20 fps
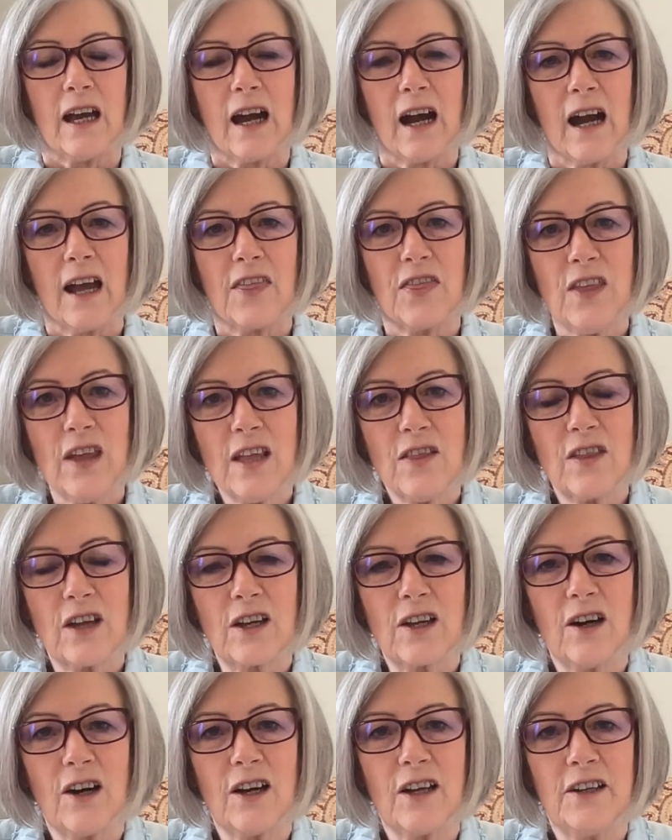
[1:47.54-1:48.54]
I think that
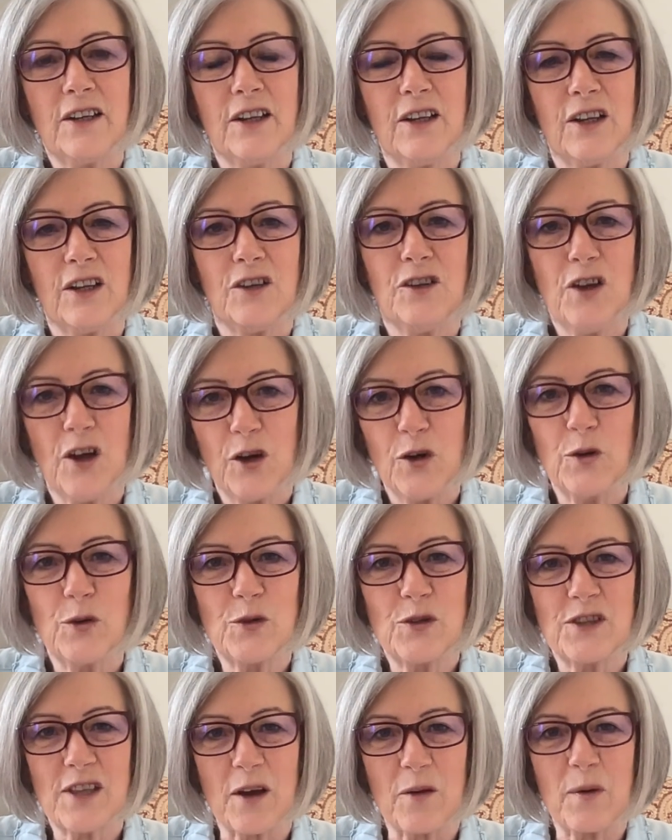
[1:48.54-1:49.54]
God
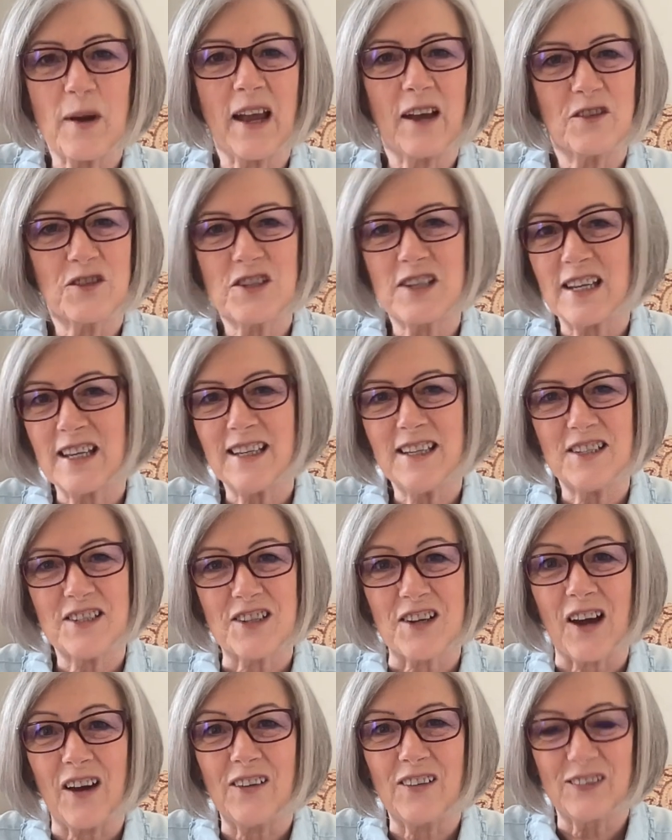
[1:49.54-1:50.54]
knows that we have stinky
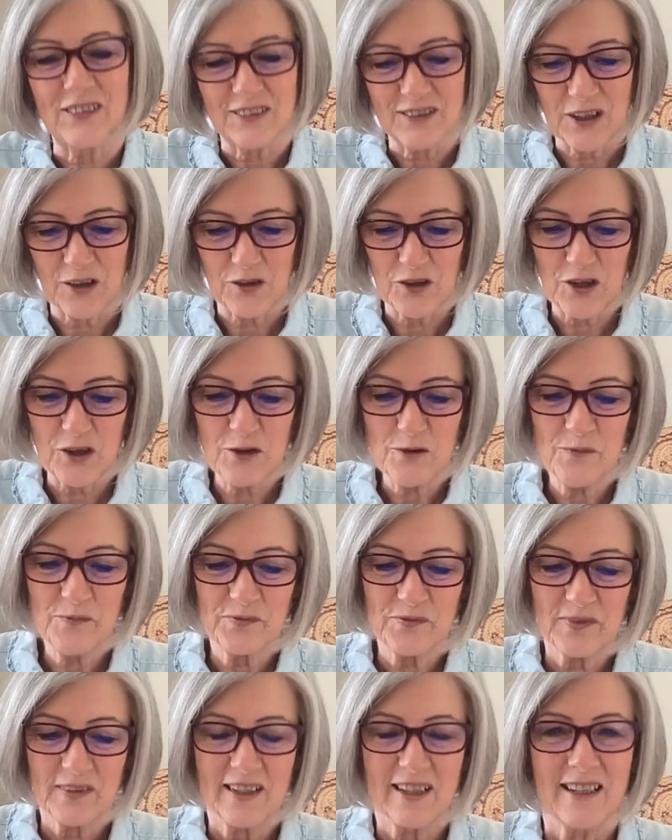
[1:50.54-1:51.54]
stuff, don't you?
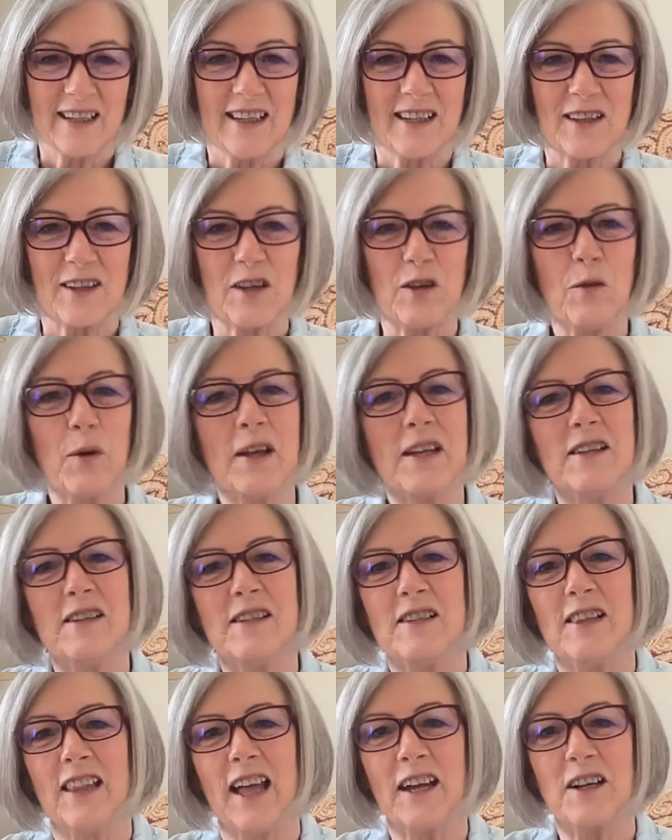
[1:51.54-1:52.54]
you we
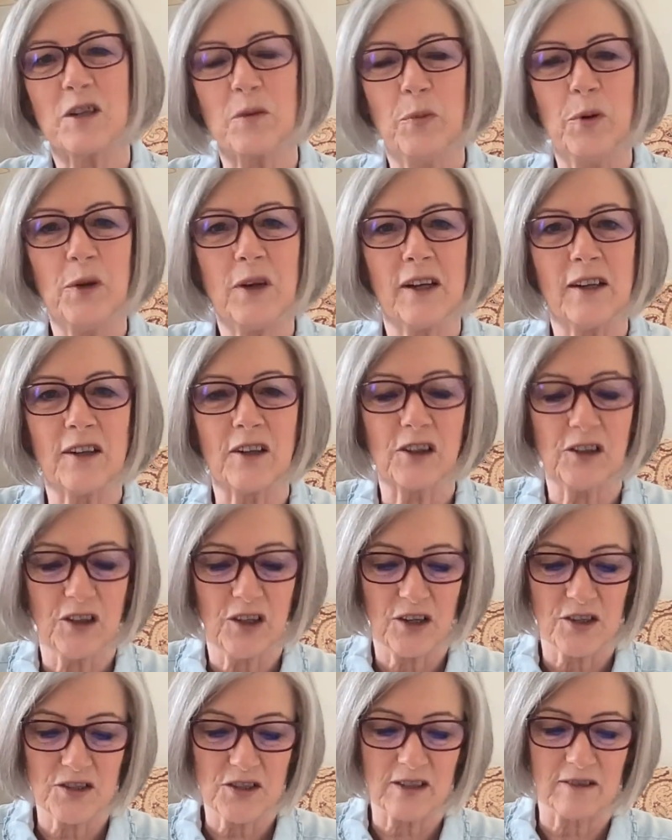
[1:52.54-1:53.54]
like to put it in a
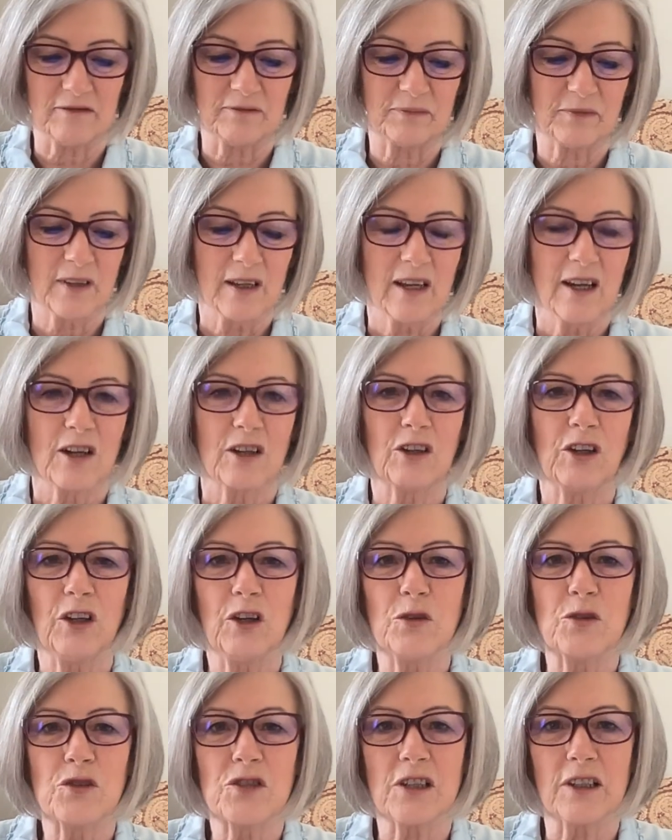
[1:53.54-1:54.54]
closet and
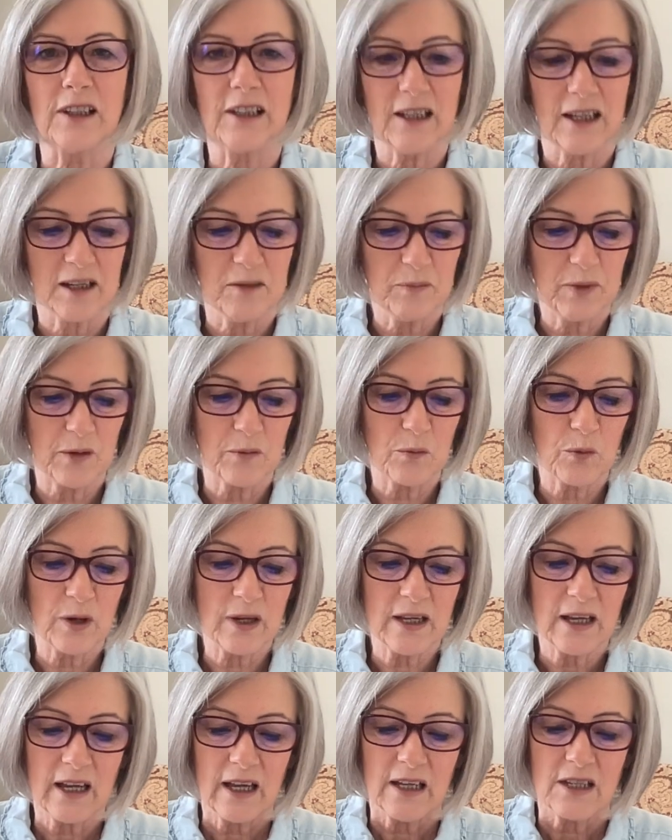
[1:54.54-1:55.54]
close the lid, but
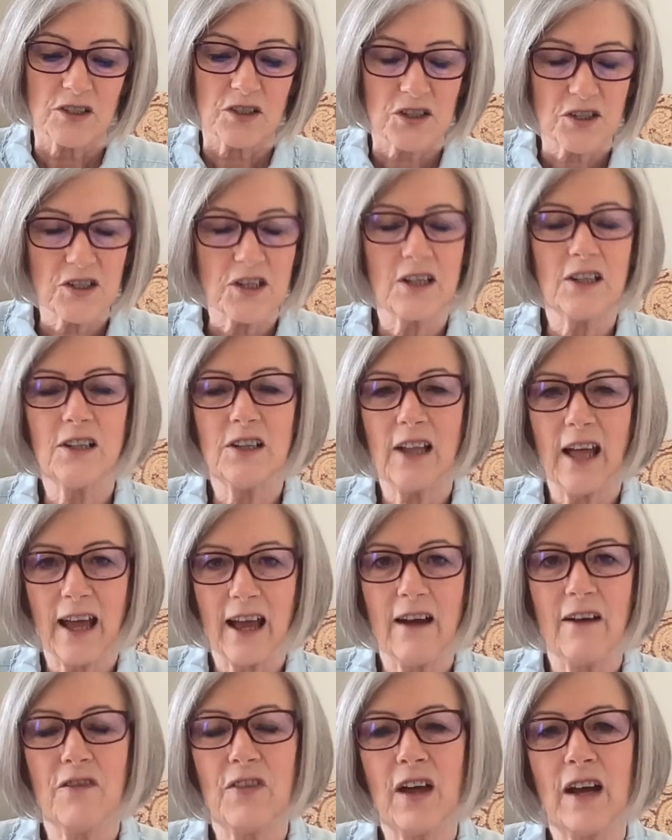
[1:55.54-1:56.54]
we still
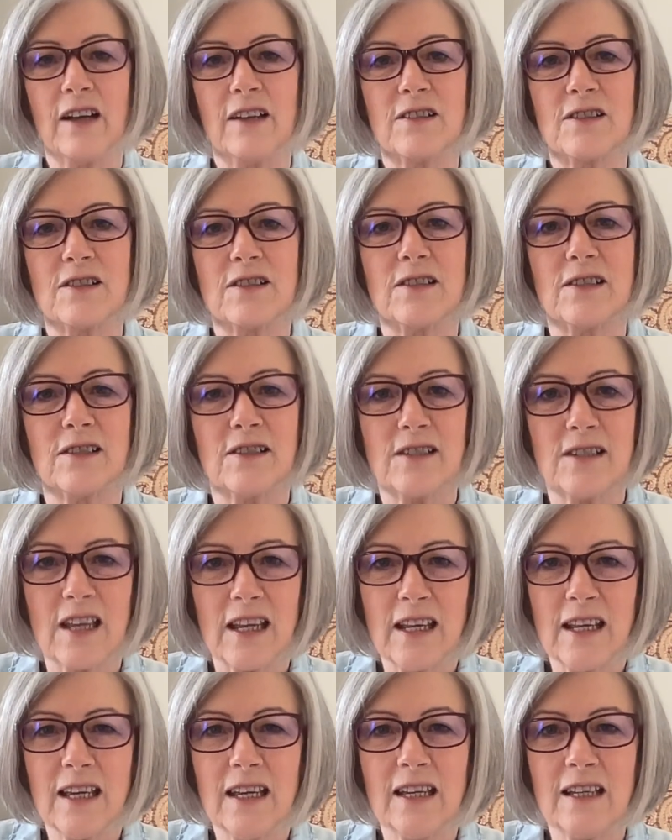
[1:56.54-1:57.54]
have that
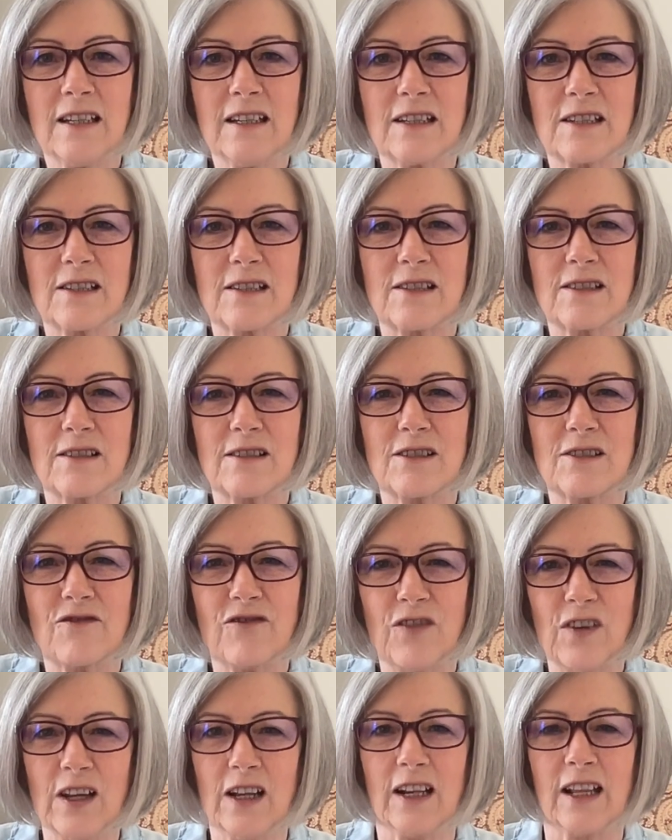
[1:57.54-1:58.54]
sinking
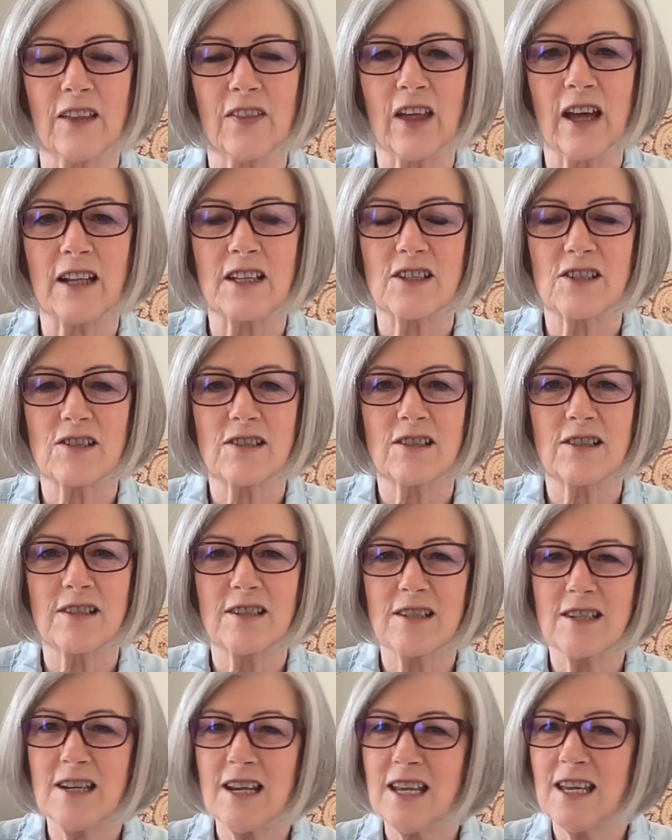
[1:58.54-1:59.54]
feeling, that
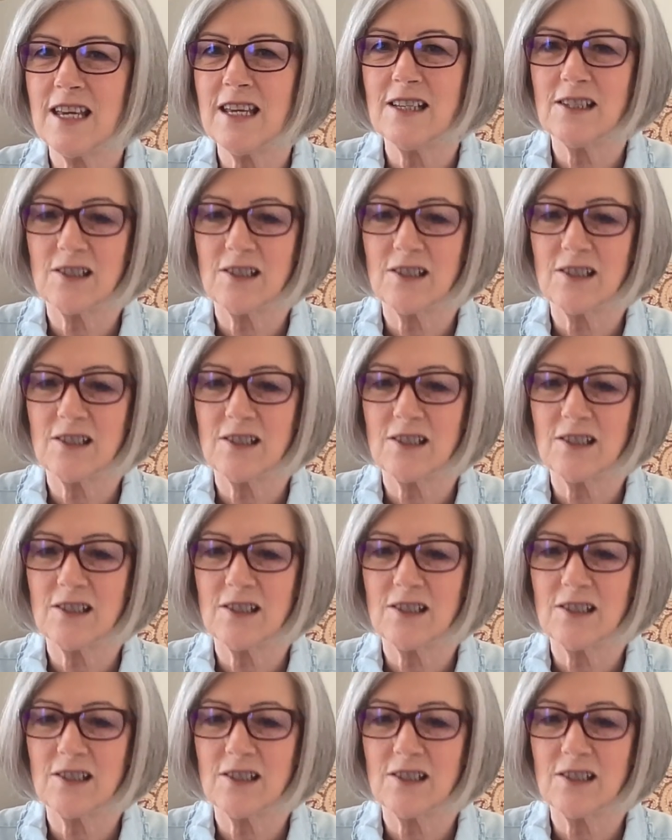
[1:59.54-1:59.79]
sneaky